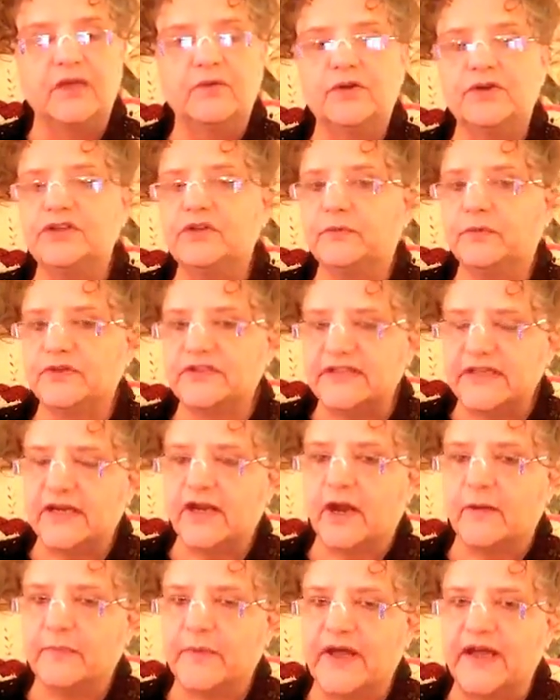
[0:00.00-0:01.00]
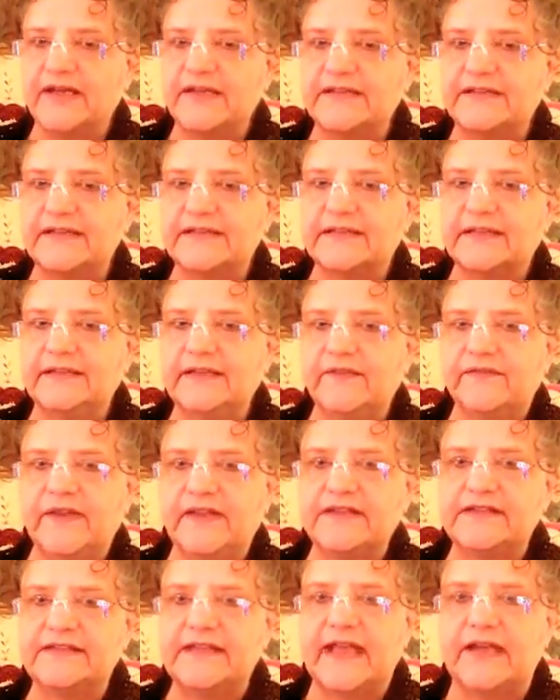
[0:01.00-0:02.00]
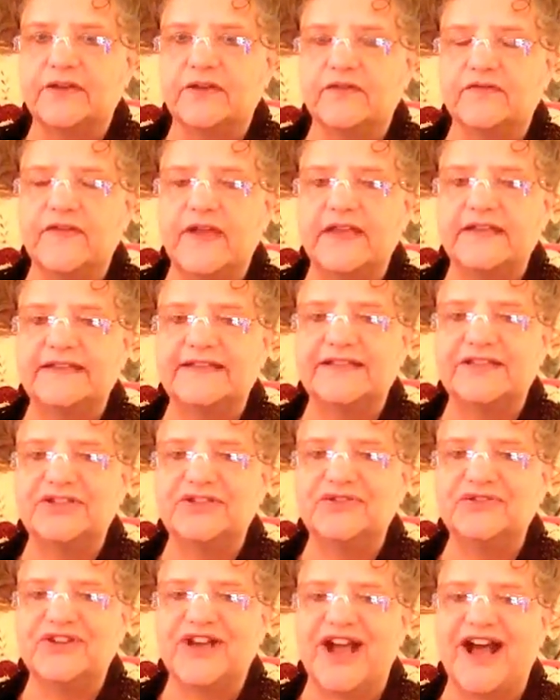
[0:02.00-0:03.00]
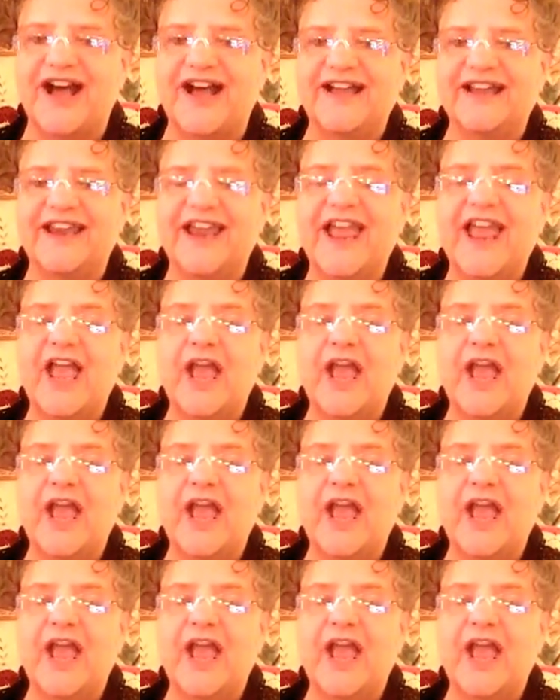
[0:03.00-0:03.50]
we're to present our bodies as a living sacrifice unto God,